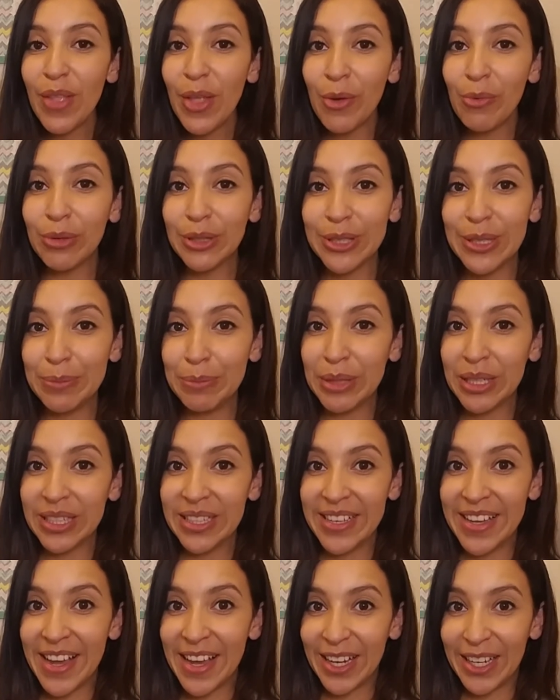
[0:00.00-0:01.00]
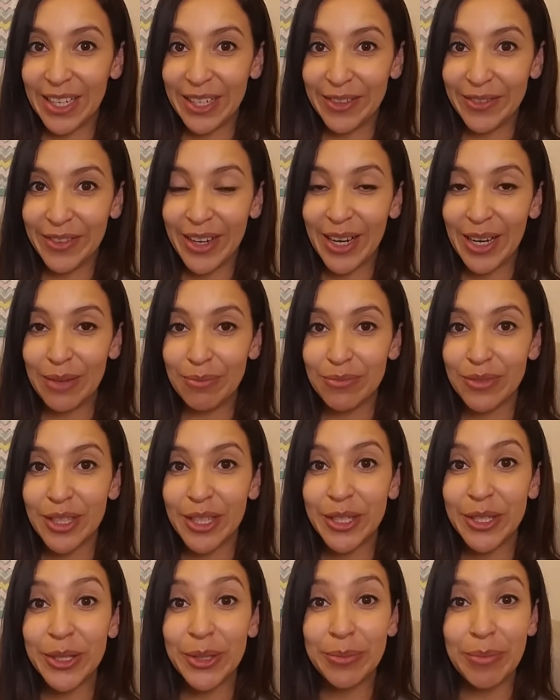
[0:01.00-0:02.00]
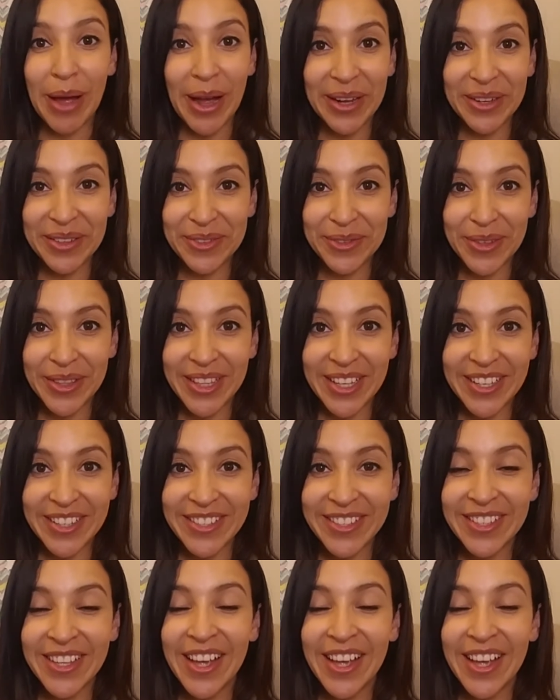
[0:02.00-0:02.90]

we'll typically have the 2 bags with us.